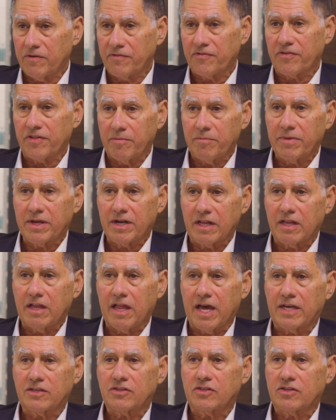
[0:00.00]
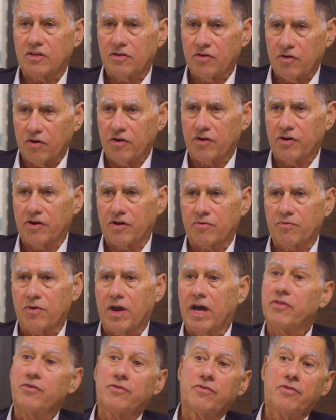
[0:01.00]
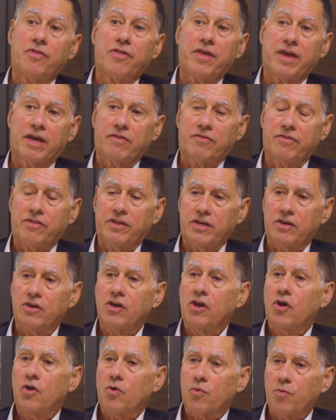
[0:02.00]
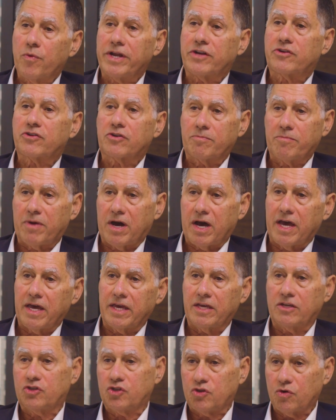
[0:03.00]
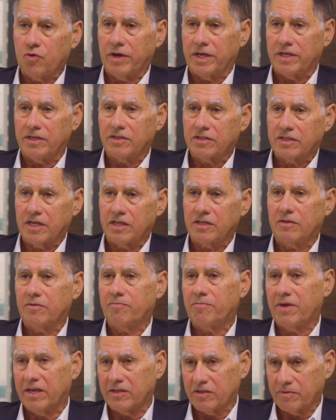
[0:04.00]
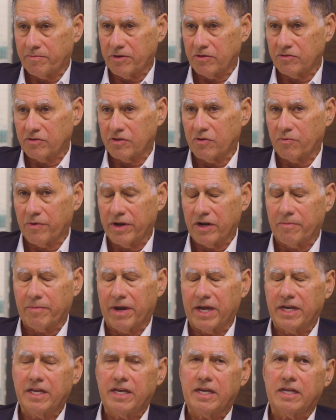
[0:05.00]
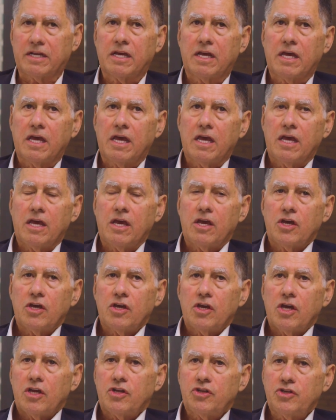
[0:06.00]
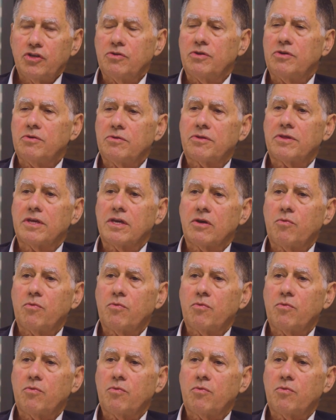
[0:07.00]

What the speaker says: for the middle class earner rather than the renter by choice, as opposed to the renter by need. Do you think